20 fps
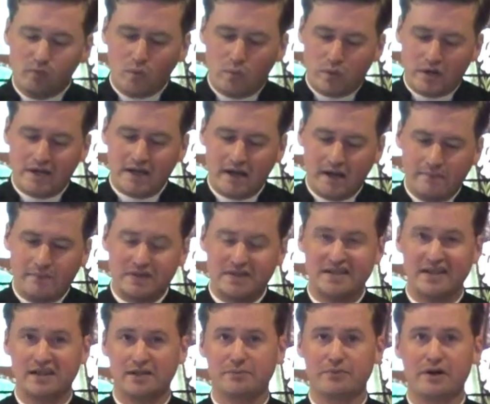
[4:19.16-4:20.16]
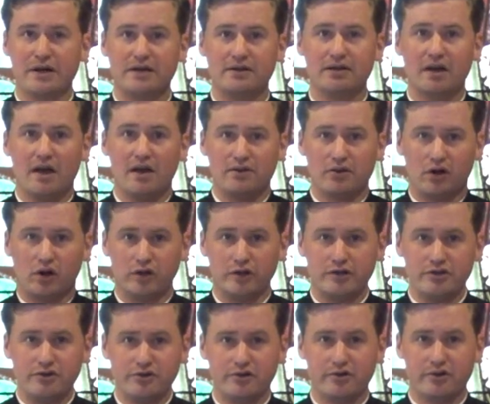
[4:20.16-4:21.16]
When I come to celebrate the
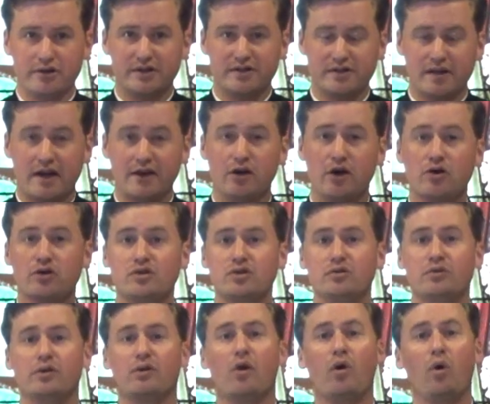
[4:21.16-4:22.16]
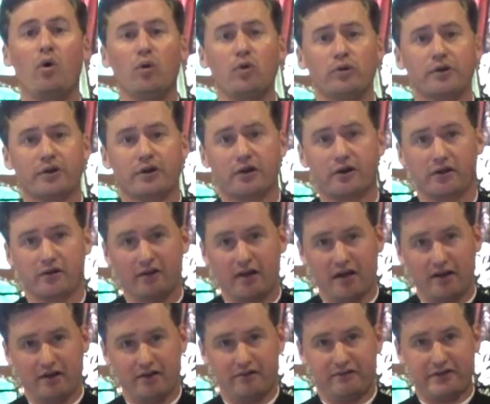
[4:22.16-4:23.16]
Holy Eucharist, I go to an older
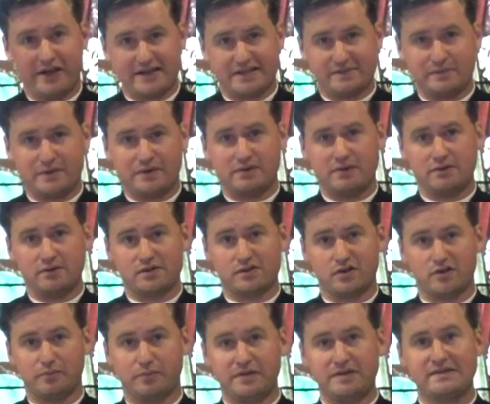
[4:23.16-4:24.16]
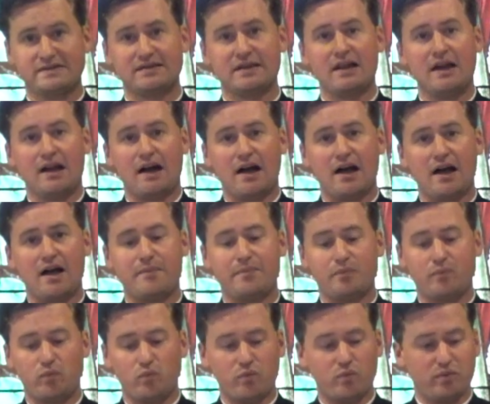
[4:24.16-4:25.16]
uh, vestment in the surplice.
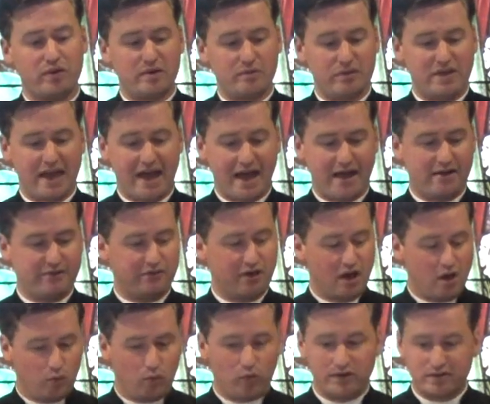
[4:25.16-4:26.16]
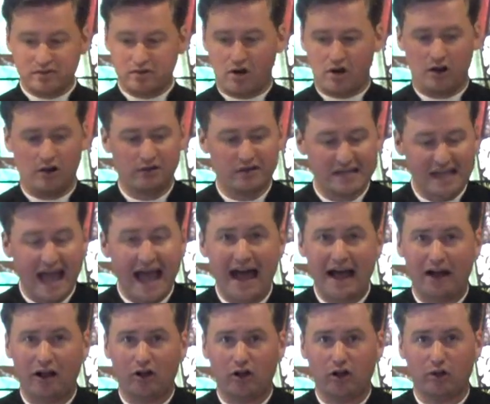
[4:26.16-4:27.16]
Um, we, we have what's called the
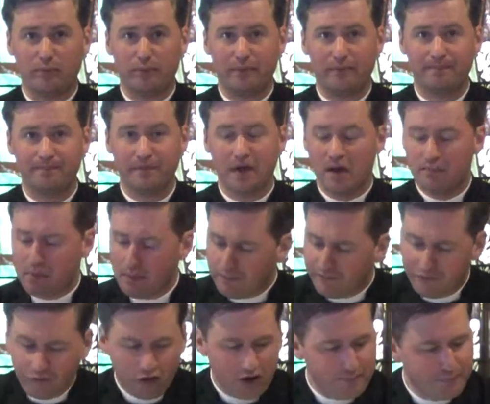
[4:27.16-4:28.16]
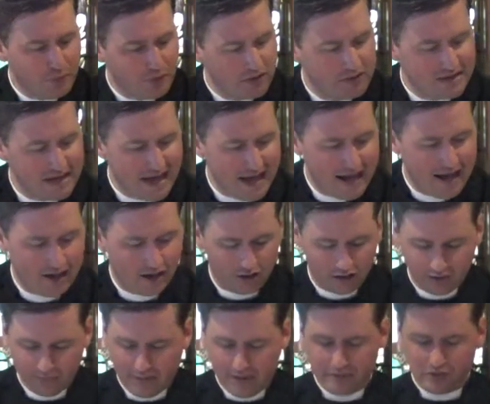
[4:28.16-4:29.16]
alb. But before I put on the
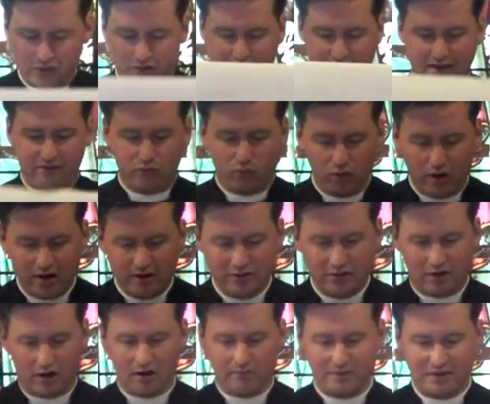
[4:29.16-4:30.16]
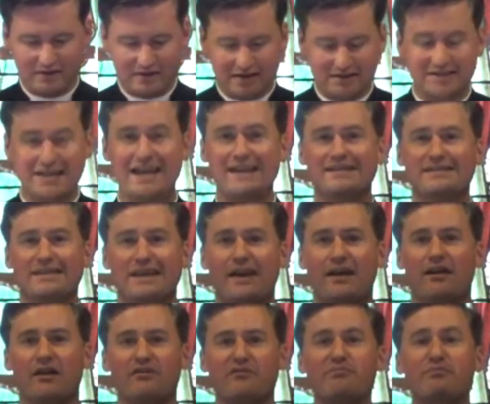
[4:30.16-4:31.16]
alb, I'm going to have one garment that takes
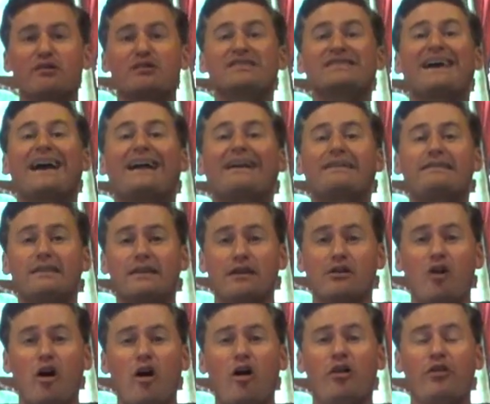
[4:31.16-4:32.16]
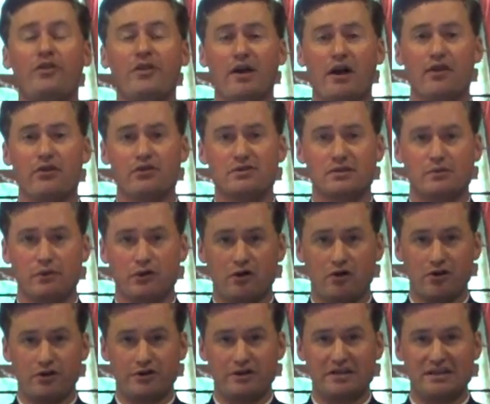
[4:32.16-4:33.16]
care of protecting all the others that will
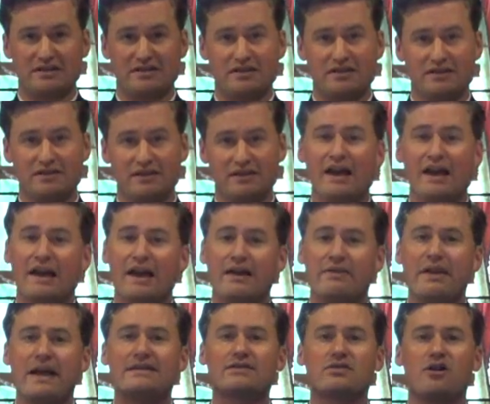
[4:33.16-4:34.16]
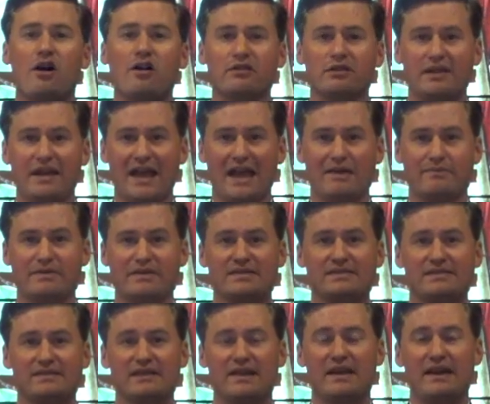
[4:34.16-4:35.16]
go underneath it. And that's called an
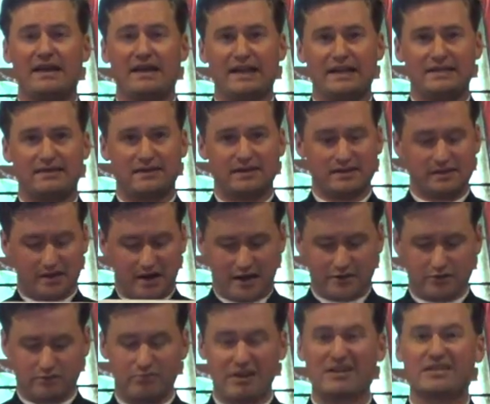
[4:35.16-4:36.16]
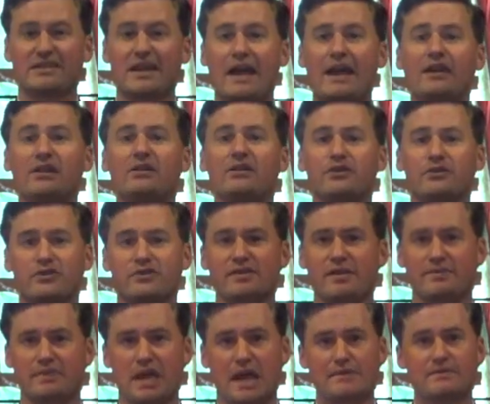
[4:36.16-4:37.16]
amice. It's this either rectangular or
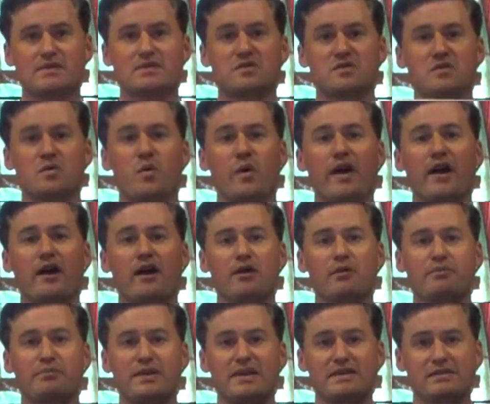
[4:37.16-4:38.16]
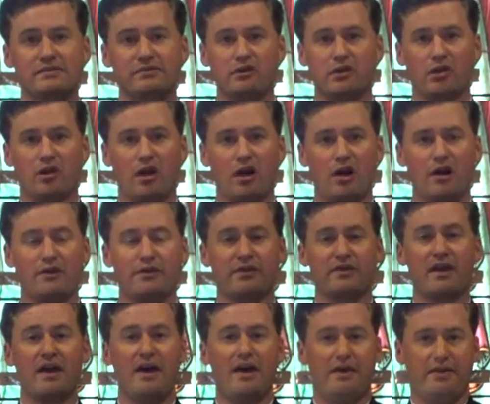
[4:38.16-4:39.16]
sometimes square piece of
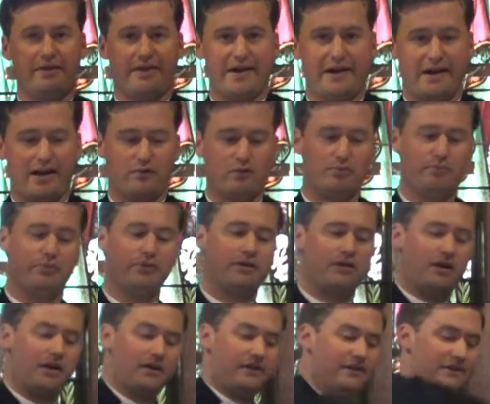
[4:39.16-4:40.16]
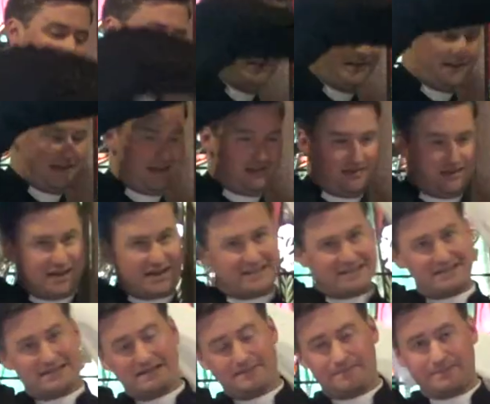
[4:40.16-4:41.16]
cloth that I will put on, like
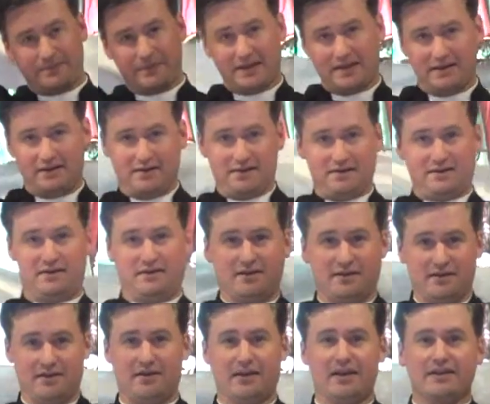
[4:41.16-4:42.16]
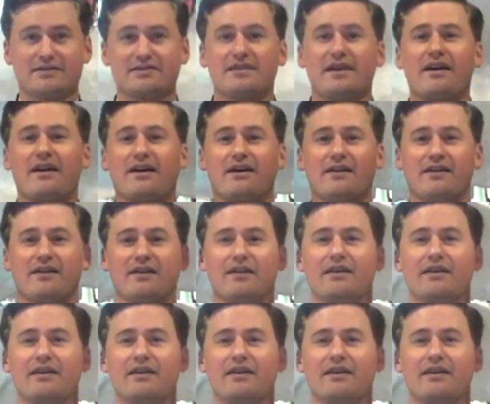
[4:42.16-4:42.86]
thus. It's, uh,